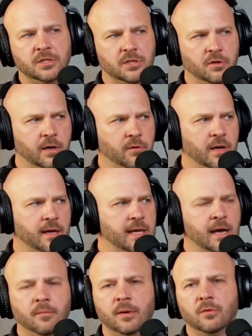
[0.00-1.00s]
And so they were
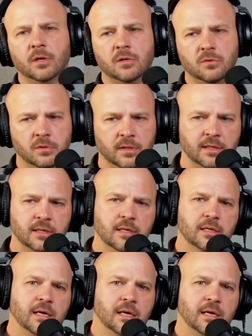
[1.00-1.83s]
like, yeah, it'd be really cool to